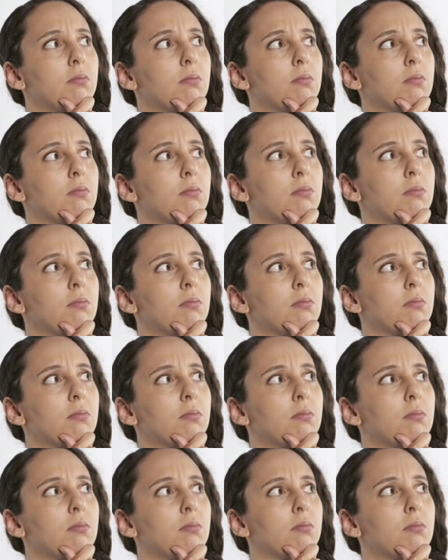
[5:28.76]

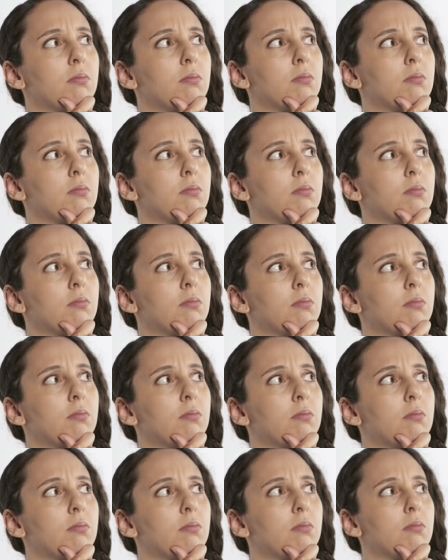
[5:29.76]

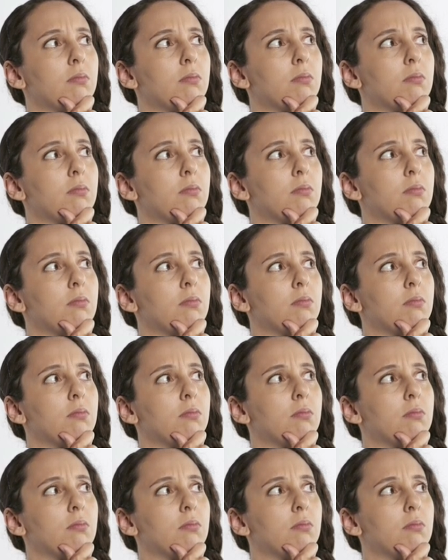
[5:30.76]
Nobody speaks.